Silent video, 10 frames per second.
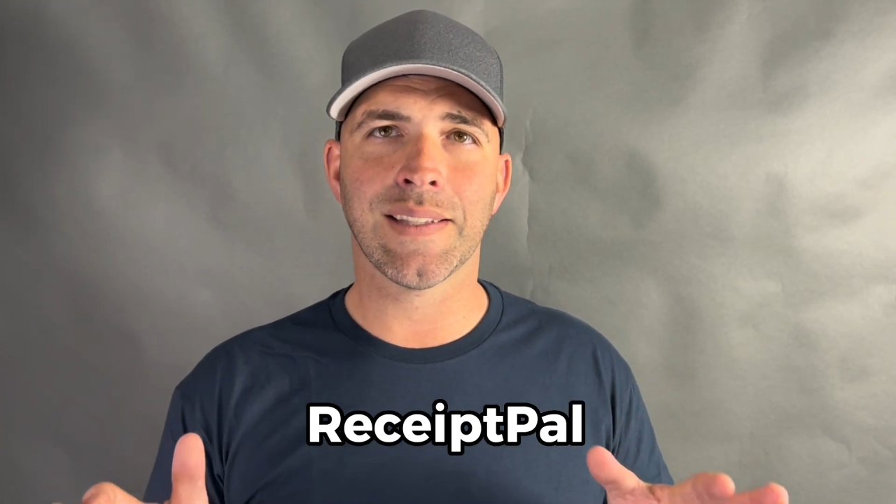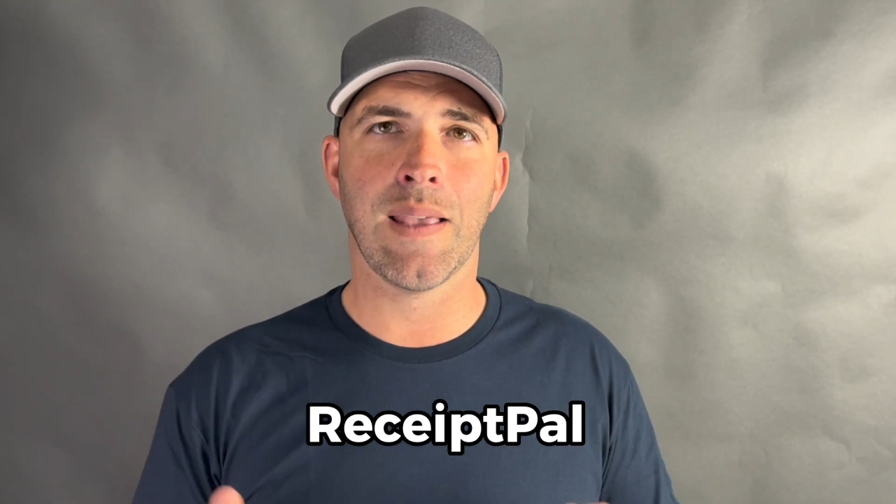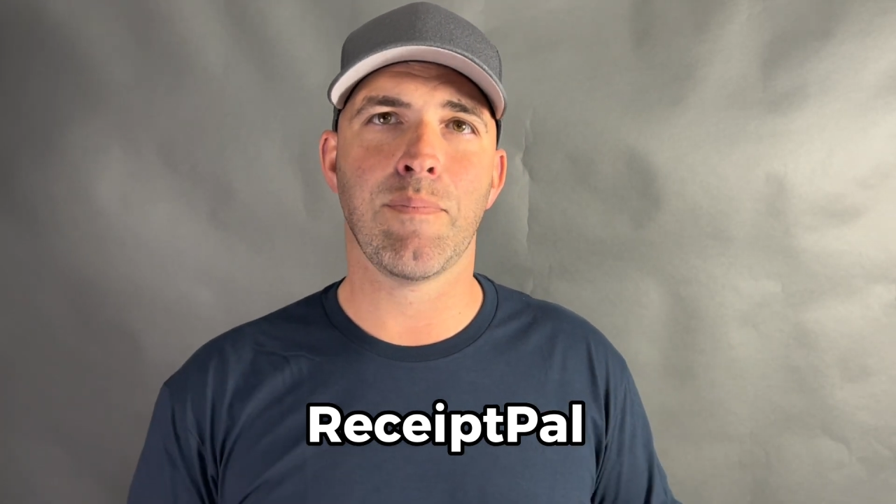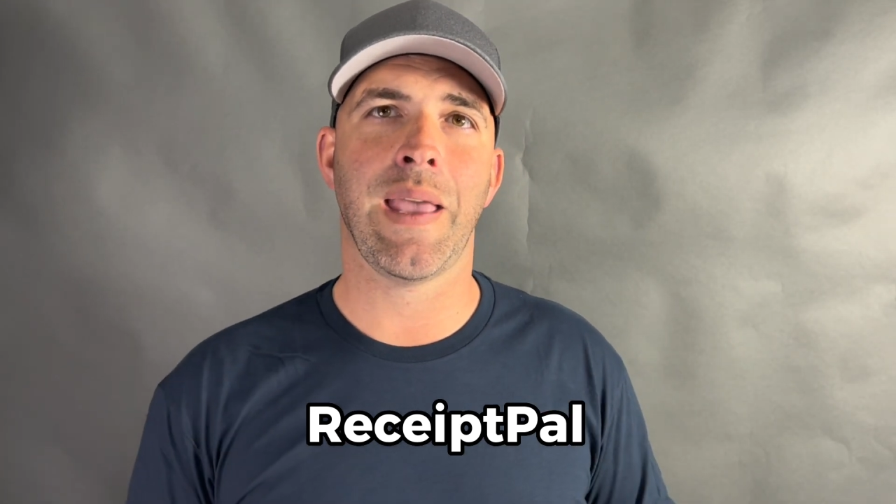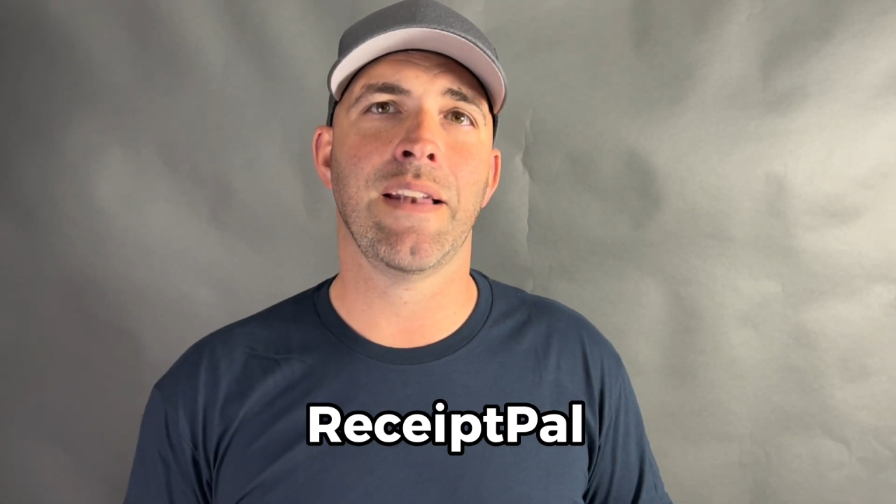
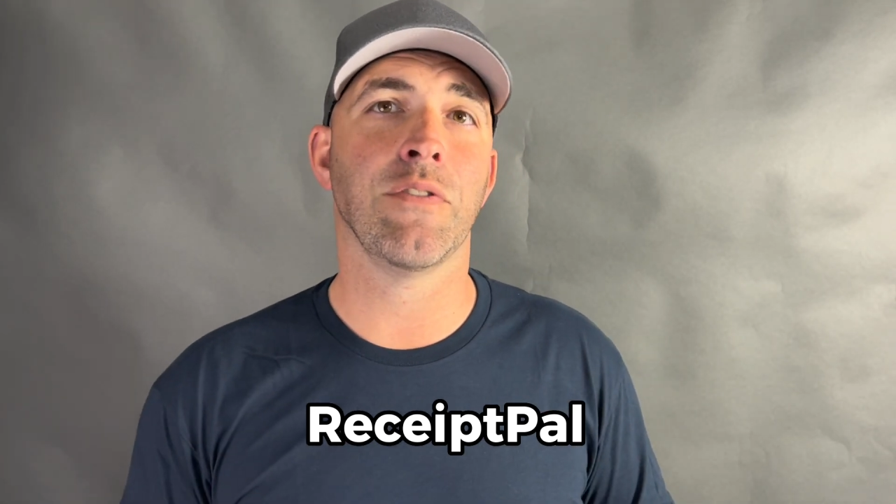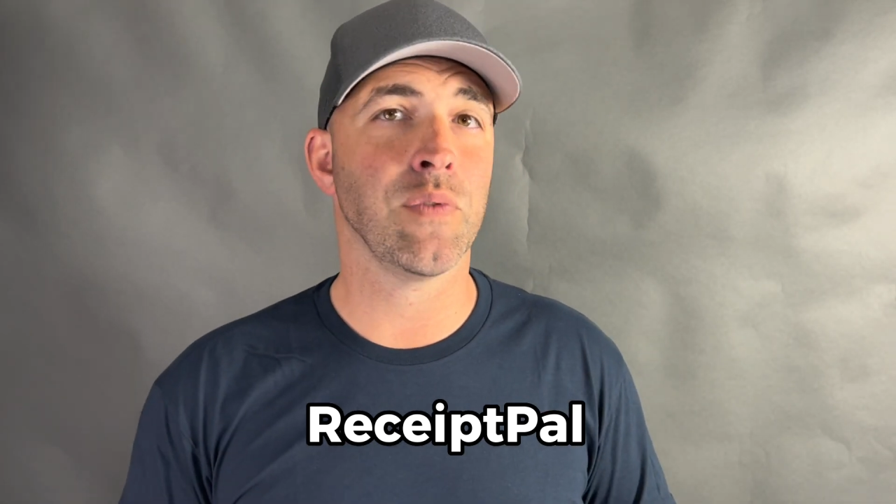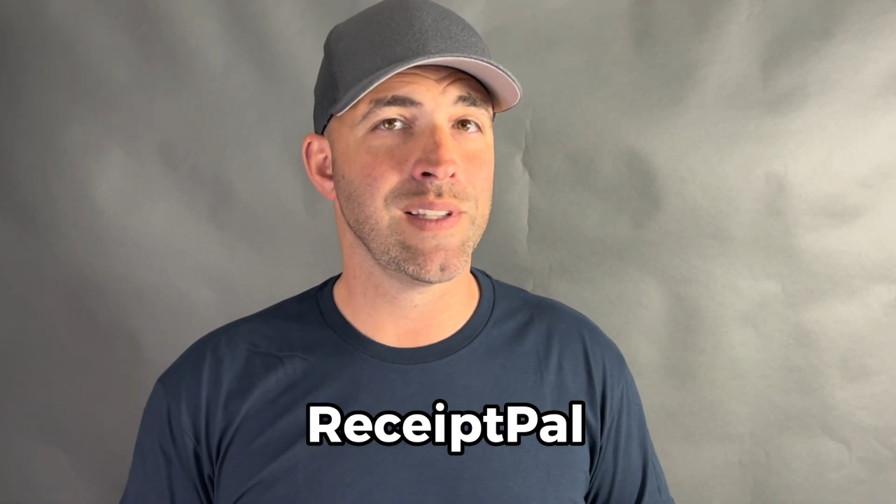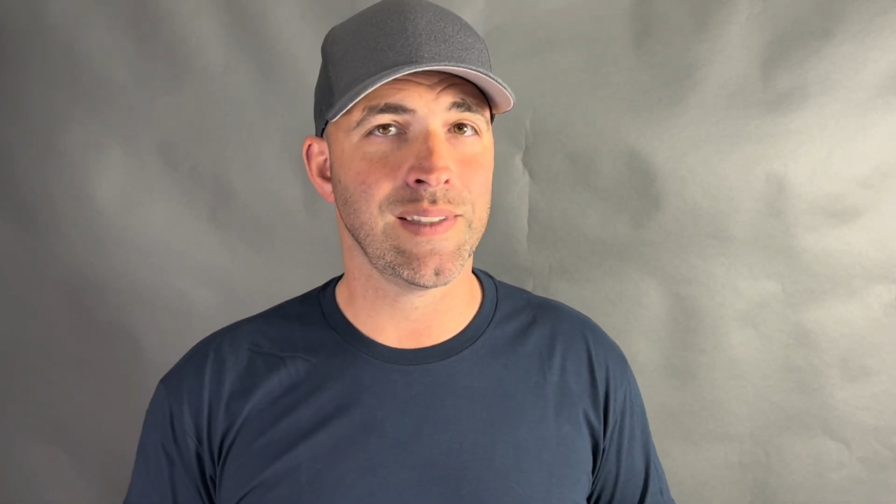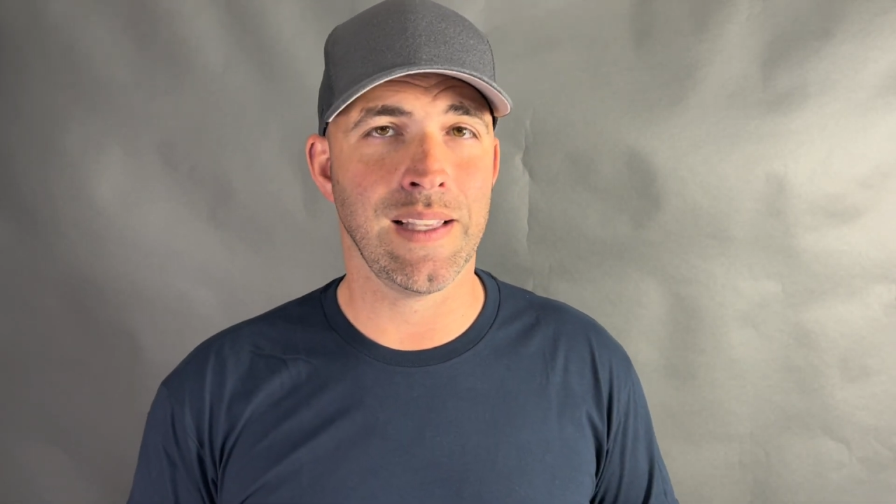Get Paid for
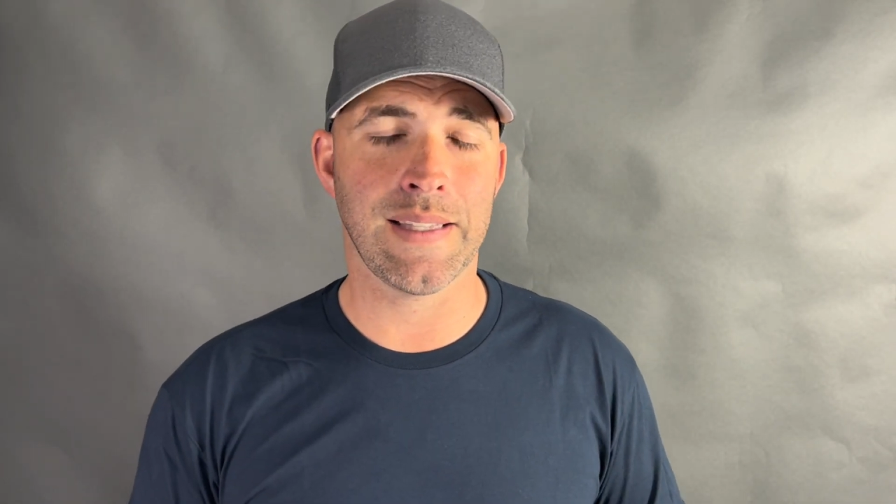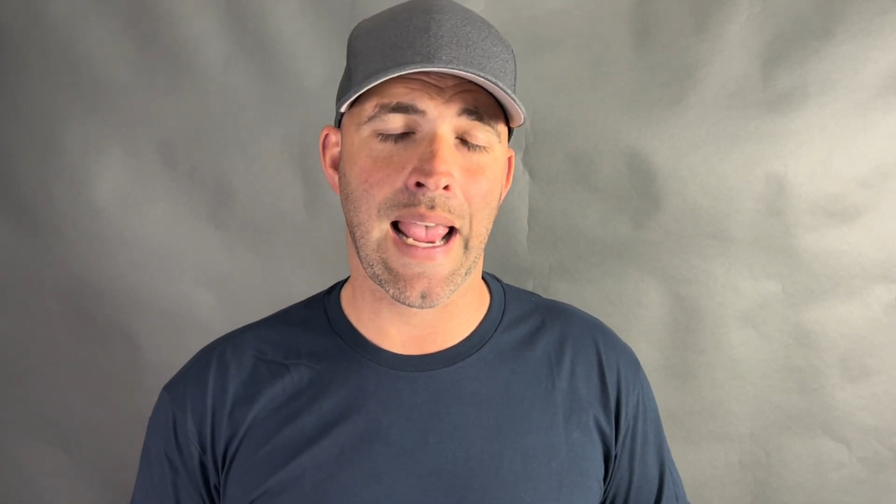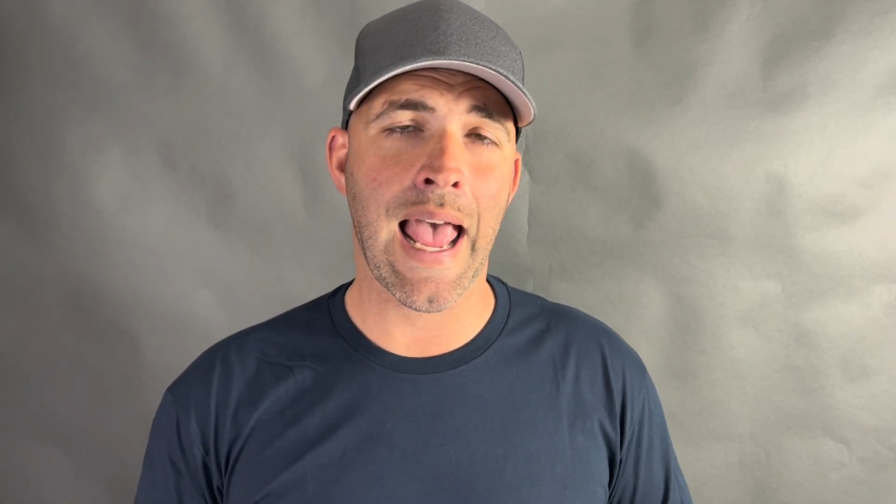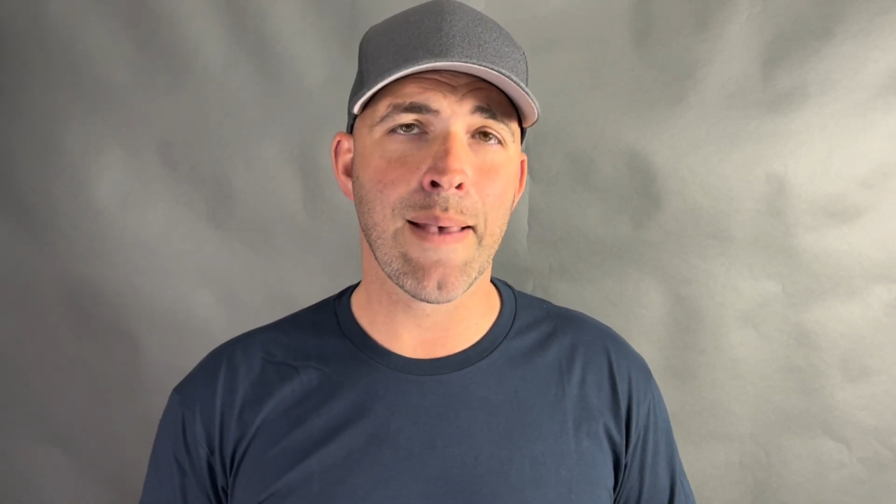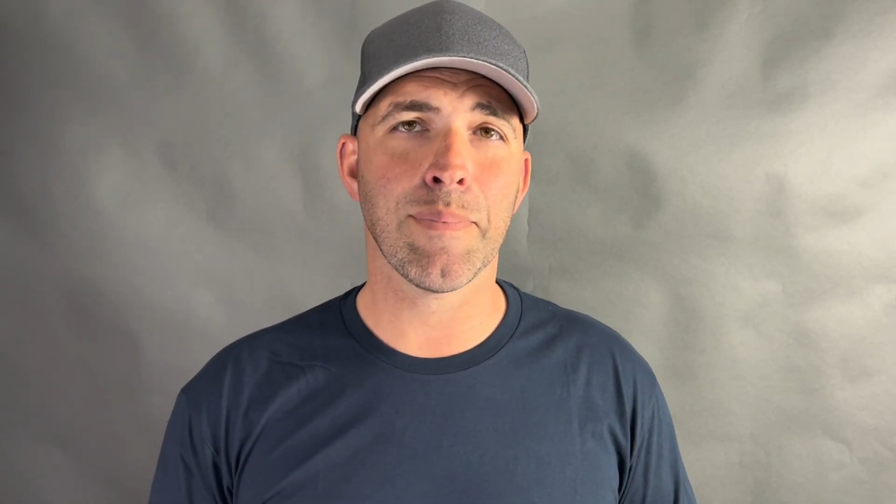Receipts
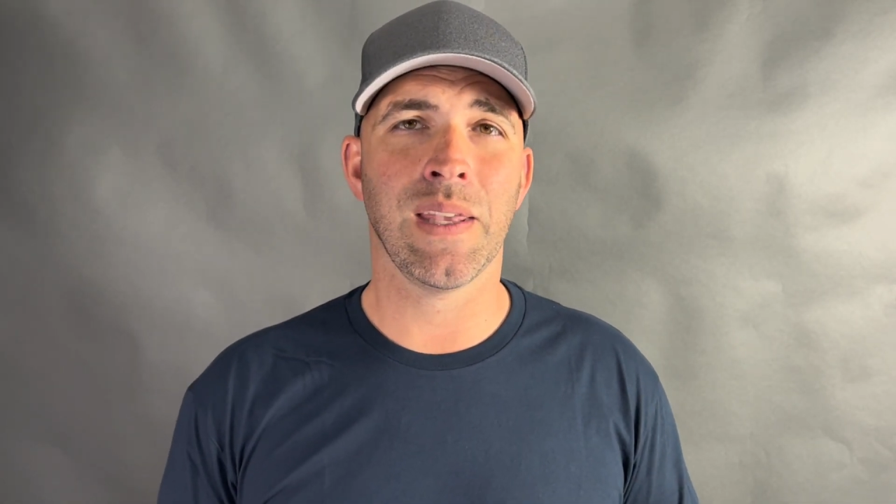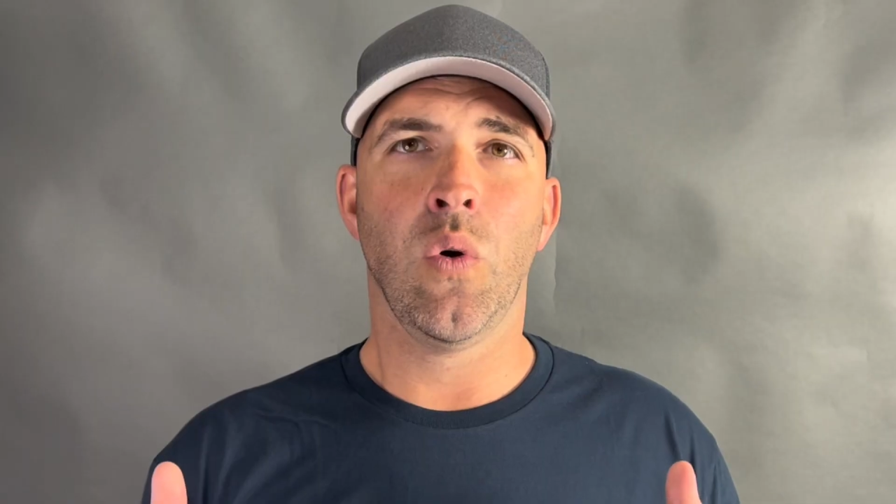app.